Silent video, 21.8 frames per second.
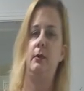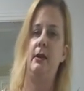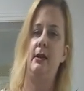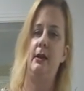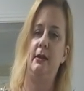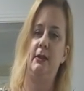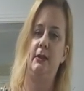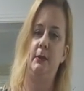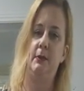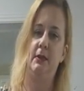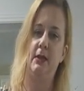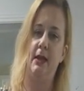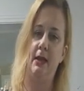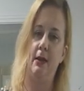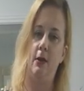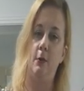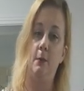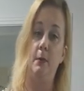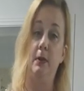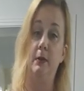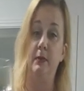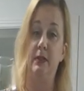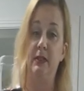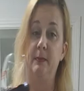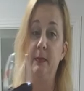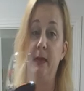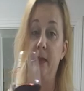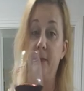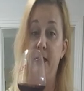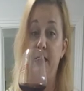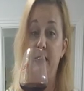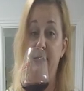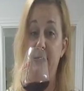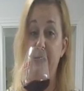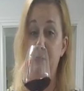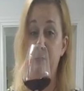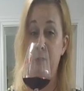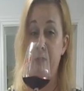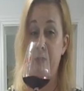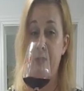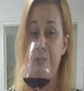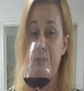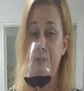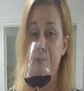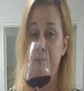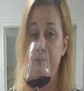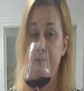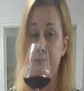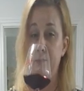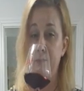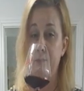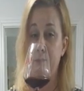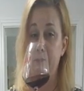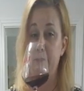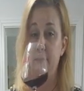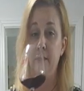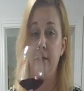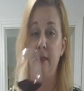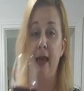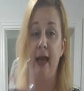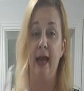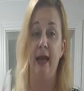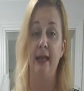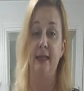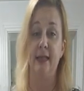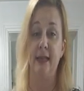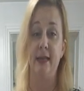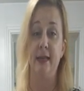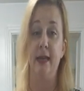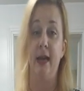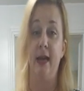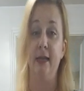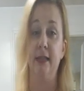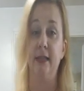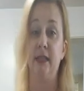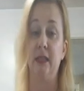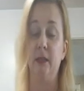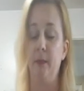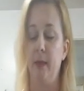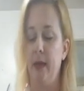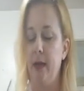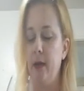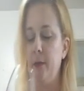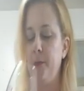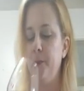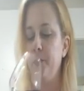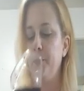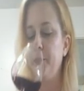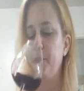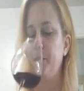right now, so I was kind of hoping it smelled because it really has a nice smell.